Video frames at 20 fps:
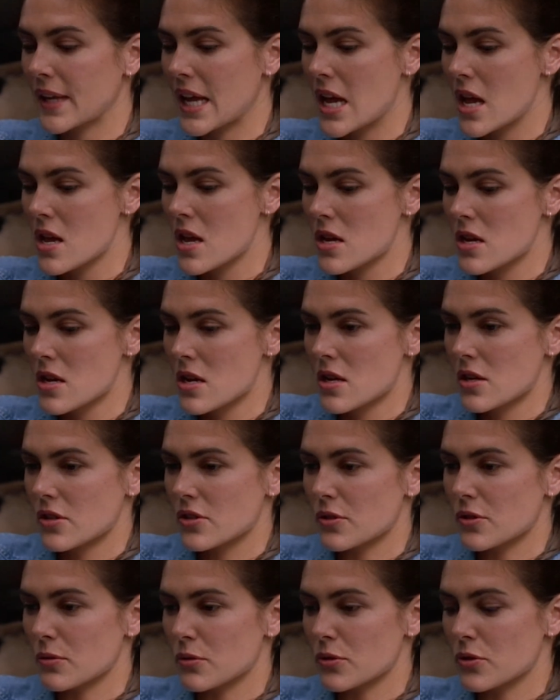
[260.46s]
the gas pedal
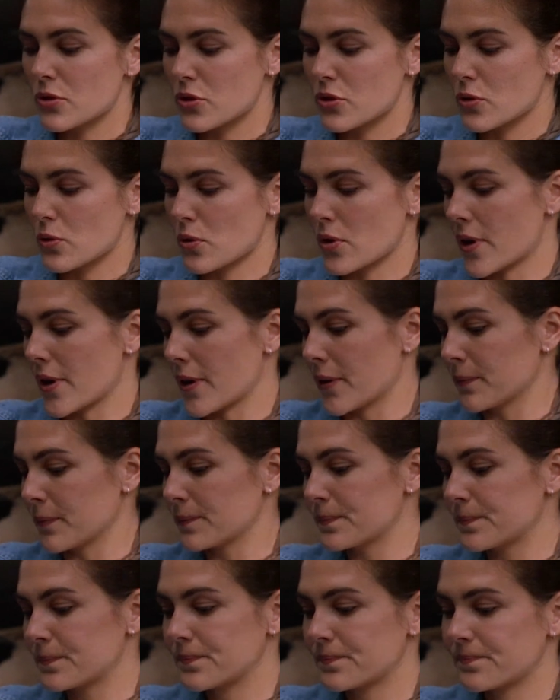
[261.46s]
shows that Holly
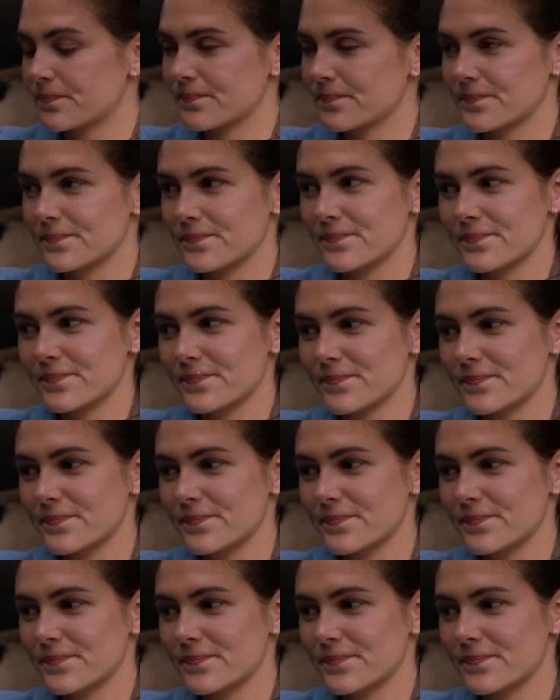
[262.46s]
wasn't driving.